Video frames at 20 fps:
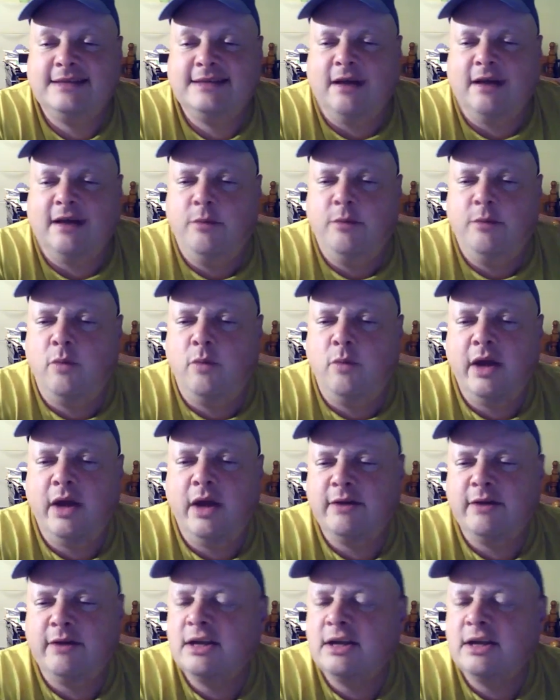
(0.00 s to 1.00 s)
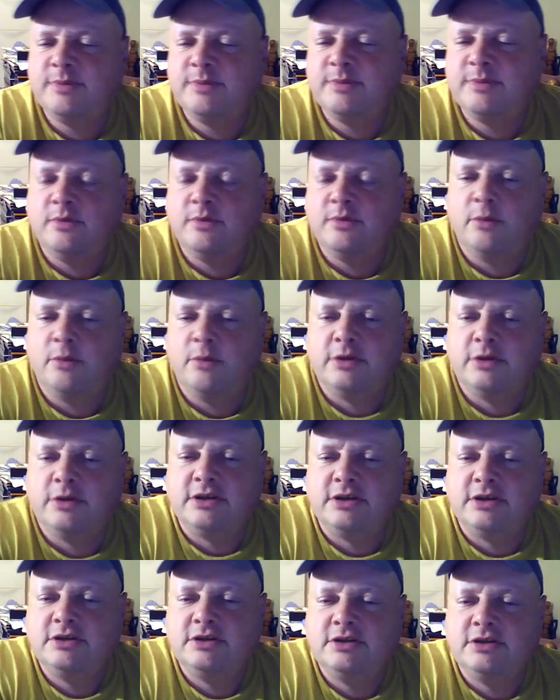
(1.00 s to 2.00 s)
why are English people not
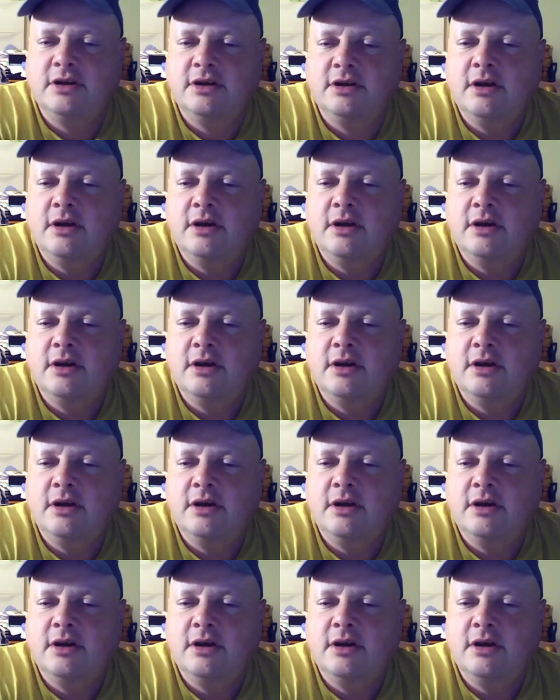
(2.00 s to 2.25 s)
British?